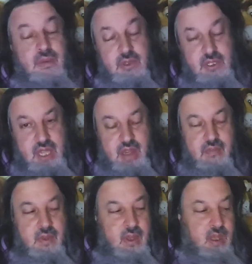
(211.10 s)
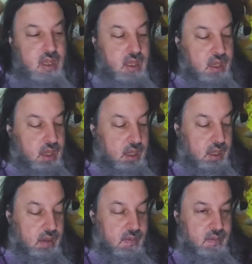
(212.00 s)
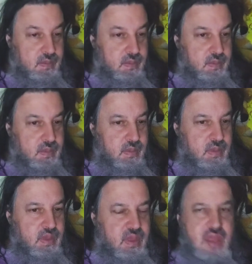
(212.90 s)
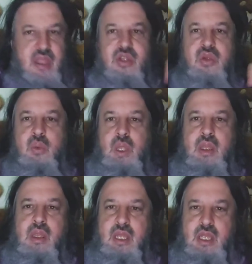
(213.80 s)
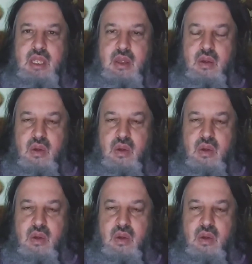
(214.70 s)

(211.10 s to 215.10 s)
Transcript: let's say, uh, then this is when the